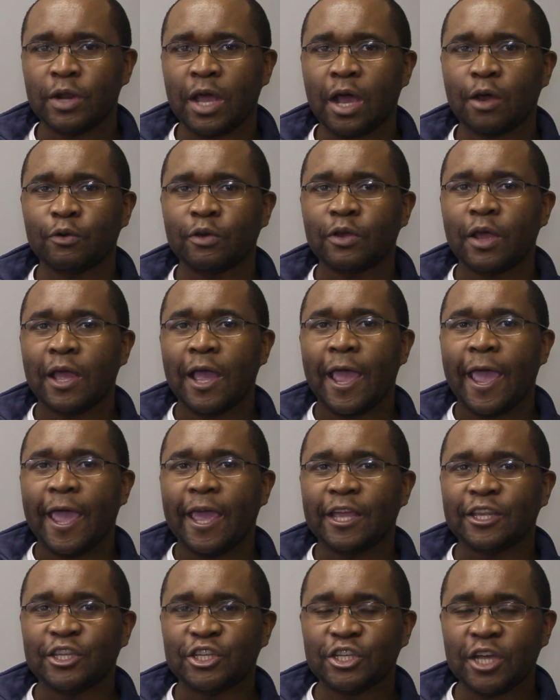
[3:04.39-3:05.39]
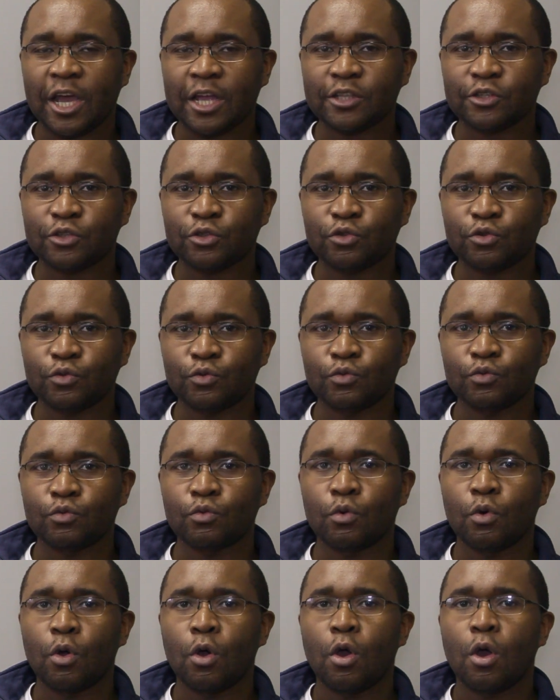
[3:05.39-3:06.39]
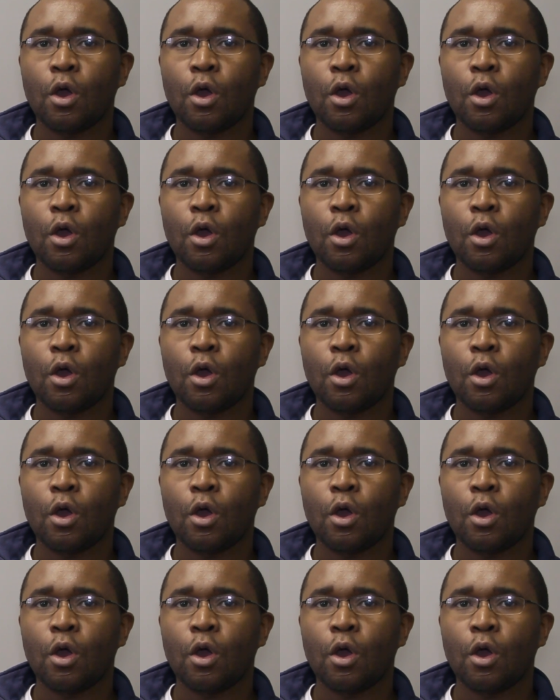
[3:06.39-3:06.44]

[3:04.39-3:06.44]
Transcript: now a chance to